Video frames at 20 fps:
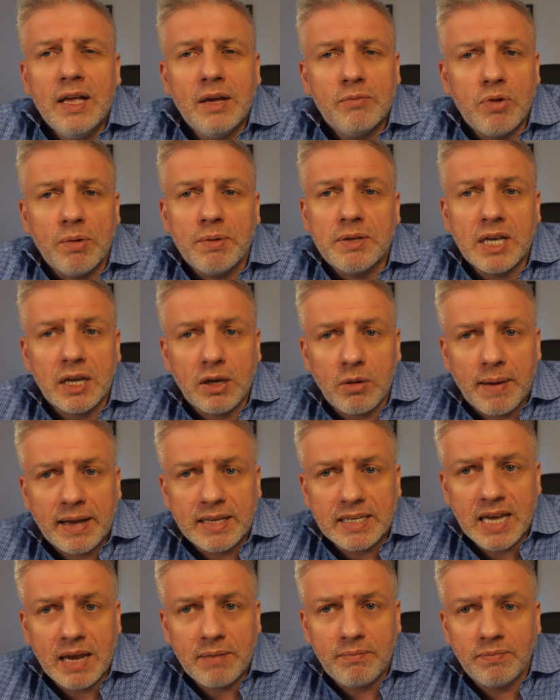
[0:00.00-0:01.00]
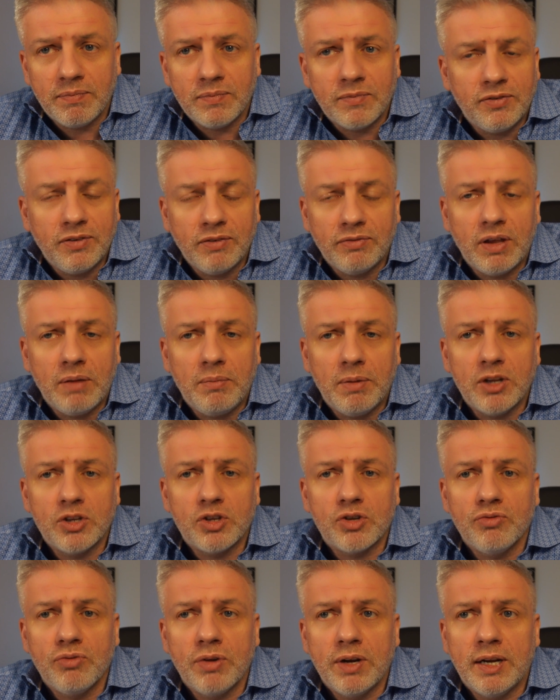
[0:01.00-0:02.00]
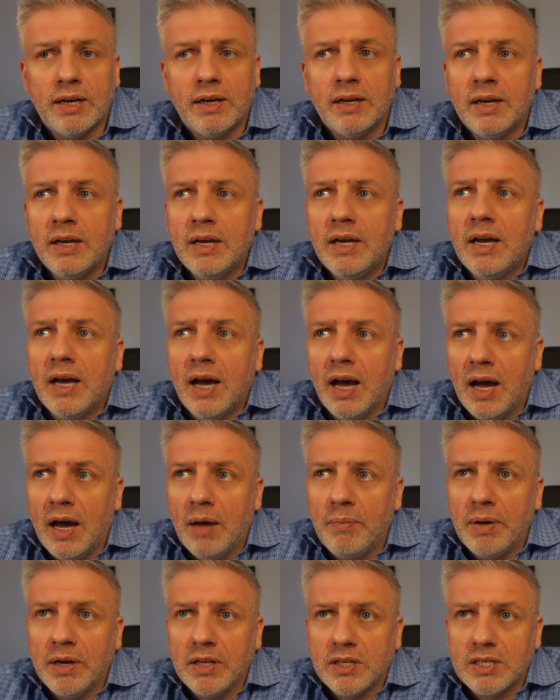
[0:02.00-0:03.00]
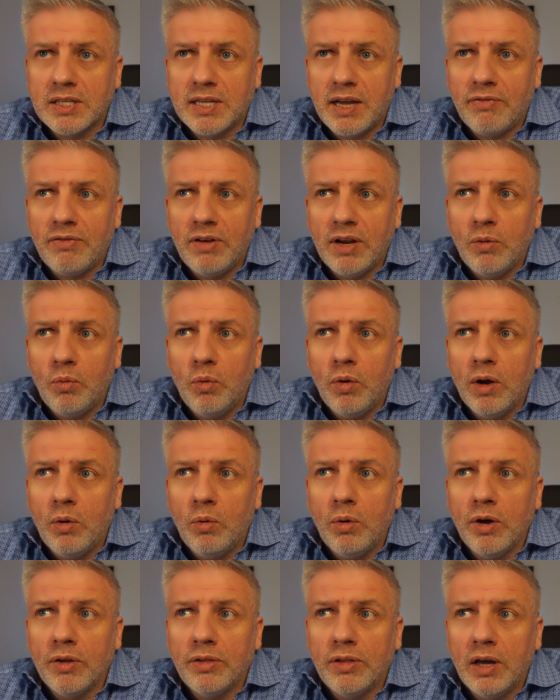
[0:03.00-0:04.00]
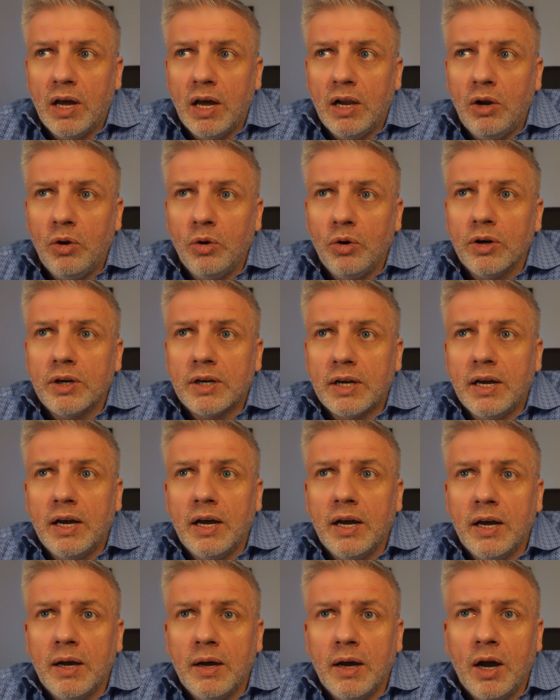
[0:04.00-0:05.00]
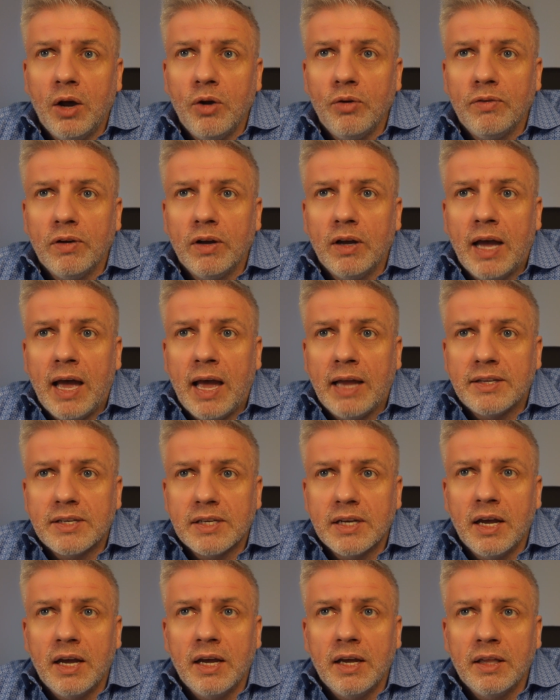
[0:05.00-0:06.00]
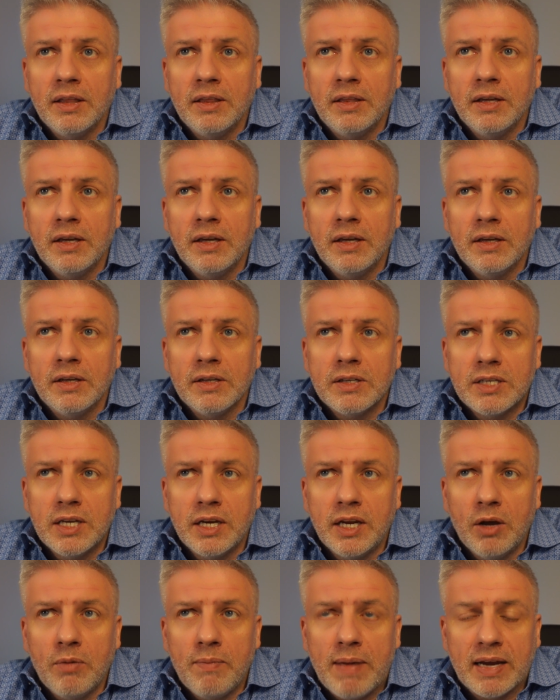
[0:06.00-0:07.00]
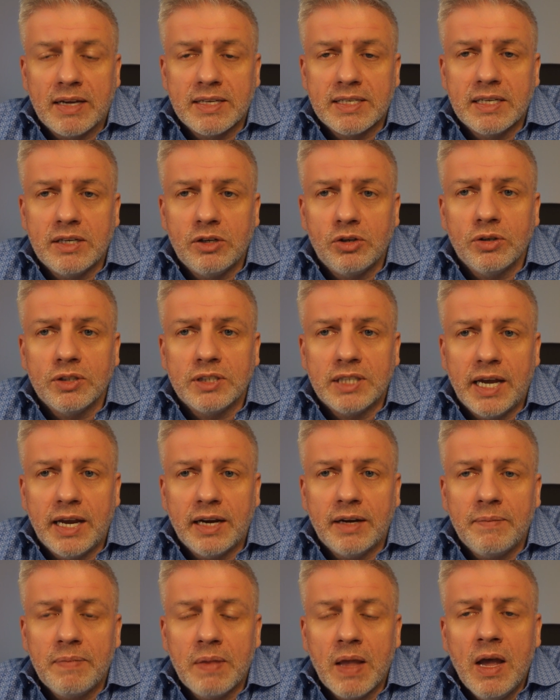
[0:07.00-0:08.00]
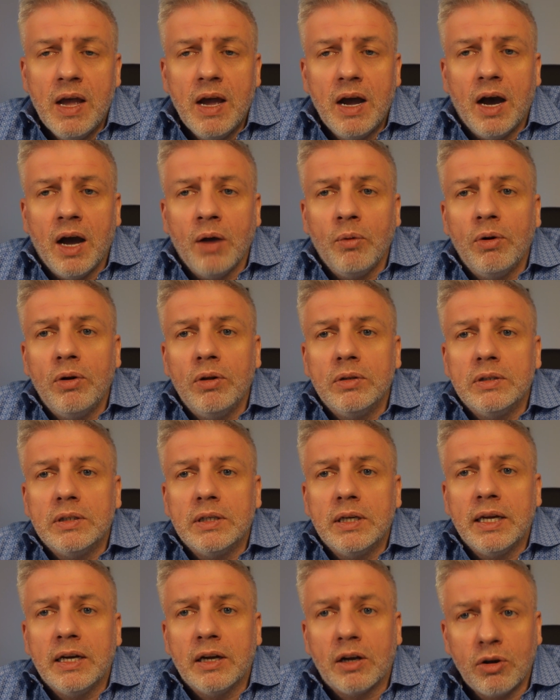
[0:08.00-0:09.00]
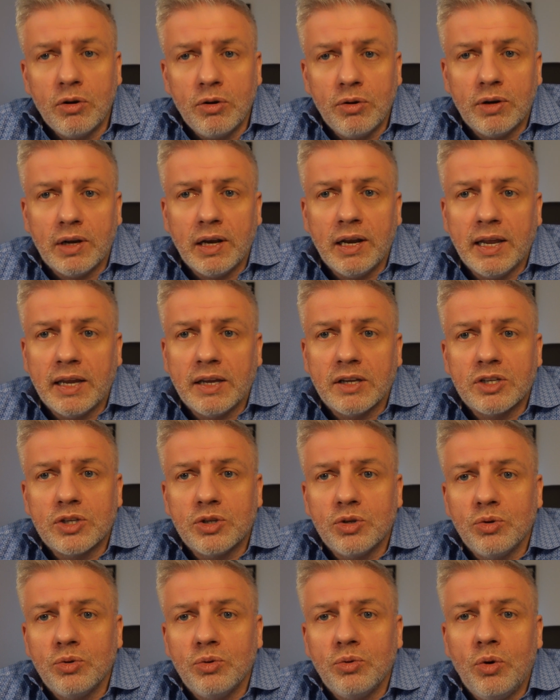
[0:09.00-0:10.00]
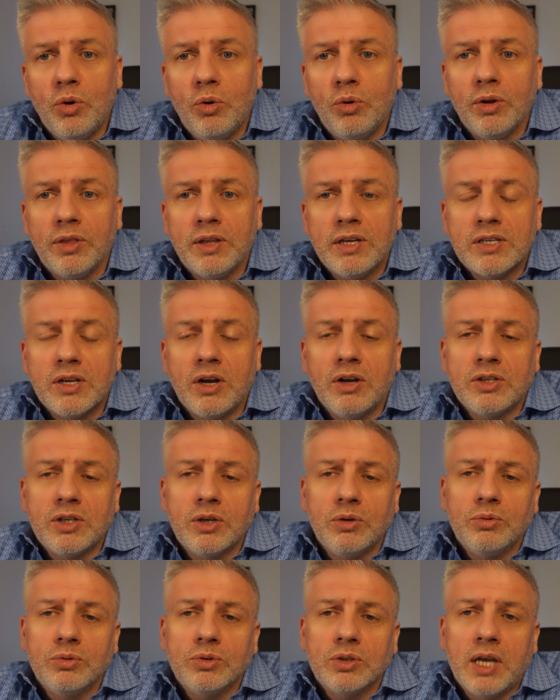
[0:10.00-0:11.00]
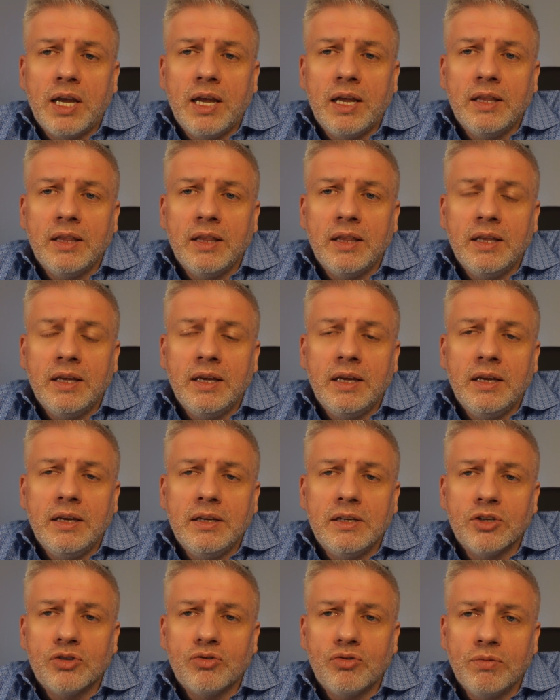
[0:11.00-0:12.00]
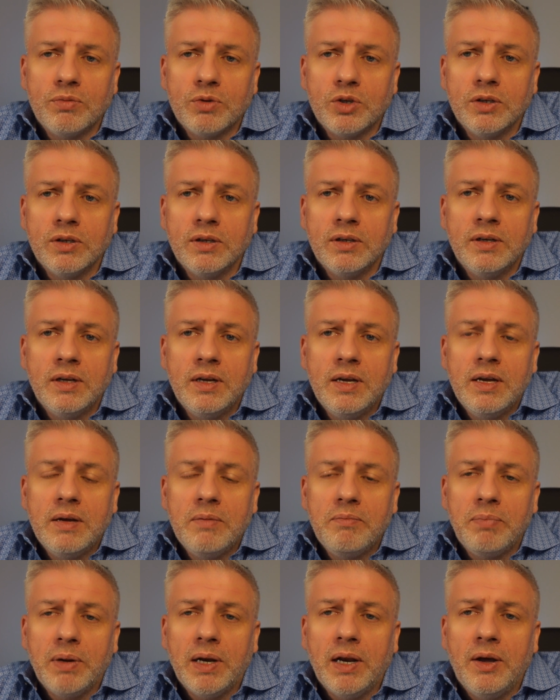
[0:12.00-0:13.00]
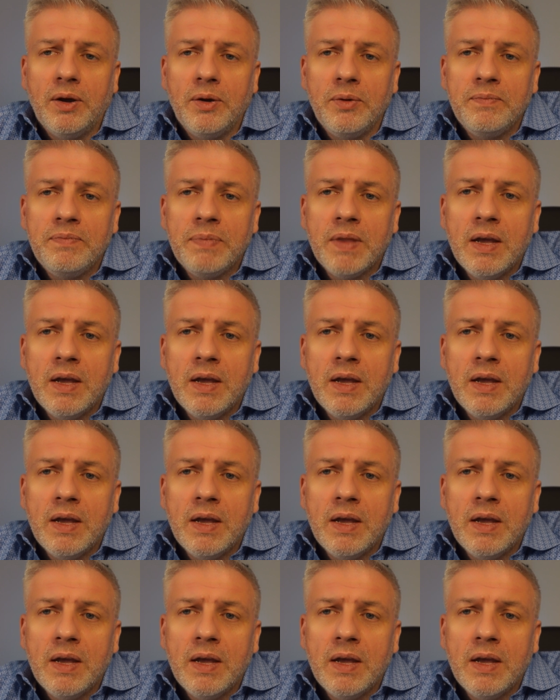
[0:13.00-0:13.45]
Probably take you about 10-15 minutes to read it, but it's definitely well worth a look over at the cdomagazine.tech. I will include links to all of these articles in the description below.